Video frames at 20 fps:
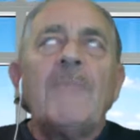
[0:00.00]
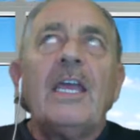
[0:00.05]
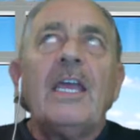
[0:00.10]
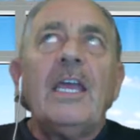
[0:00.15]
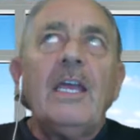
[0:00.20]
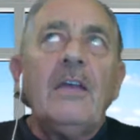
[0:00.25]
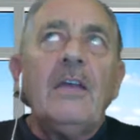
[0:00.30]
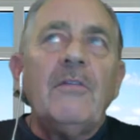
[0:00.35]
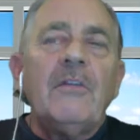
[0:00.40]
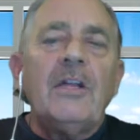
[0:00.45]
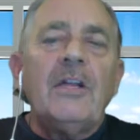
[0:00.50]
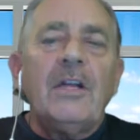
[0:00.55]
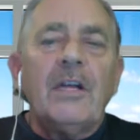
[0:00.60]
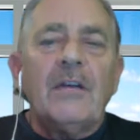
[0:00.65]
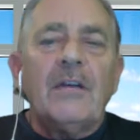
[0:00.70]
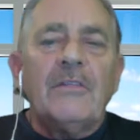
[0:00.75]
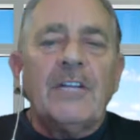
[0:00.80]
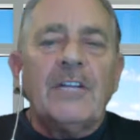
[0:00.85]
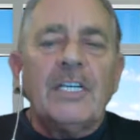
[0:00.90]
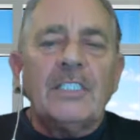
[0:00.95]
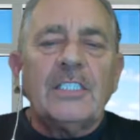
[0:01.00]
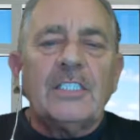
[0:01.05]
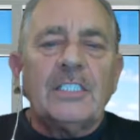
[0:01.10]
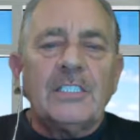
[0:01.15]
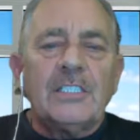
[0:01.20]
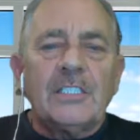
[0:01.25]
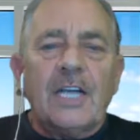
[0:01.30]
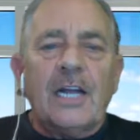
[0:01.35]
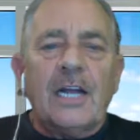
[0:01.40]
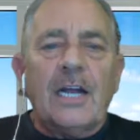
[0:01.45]
Even if there's a
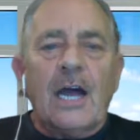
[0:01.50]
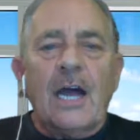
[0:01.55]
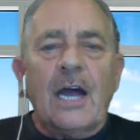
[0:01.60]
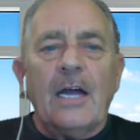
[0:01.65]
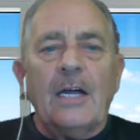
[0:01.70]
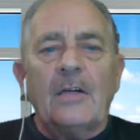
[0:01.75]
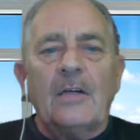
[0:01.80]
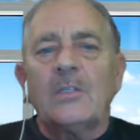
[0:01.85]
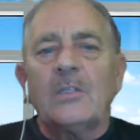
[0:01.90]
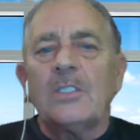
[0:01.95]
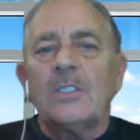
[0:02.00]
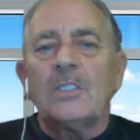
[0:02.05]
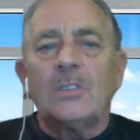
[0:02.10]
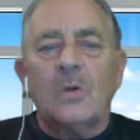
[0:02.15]
psychiatrist